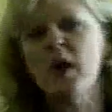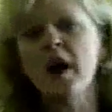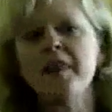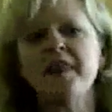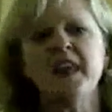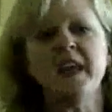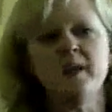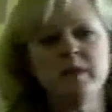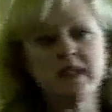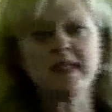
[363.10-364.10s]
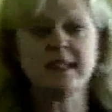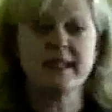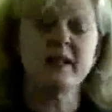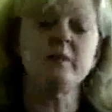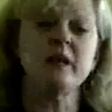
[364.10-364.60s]
our theme is
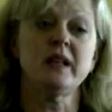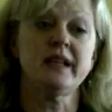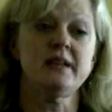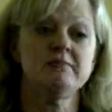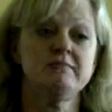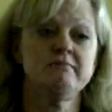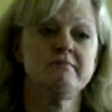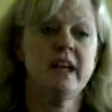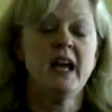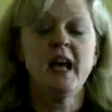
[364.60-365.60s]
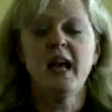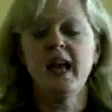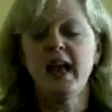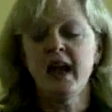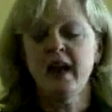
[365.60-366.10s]
sustainability.
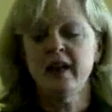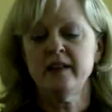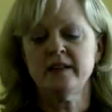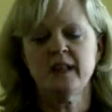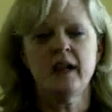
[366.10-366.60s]
And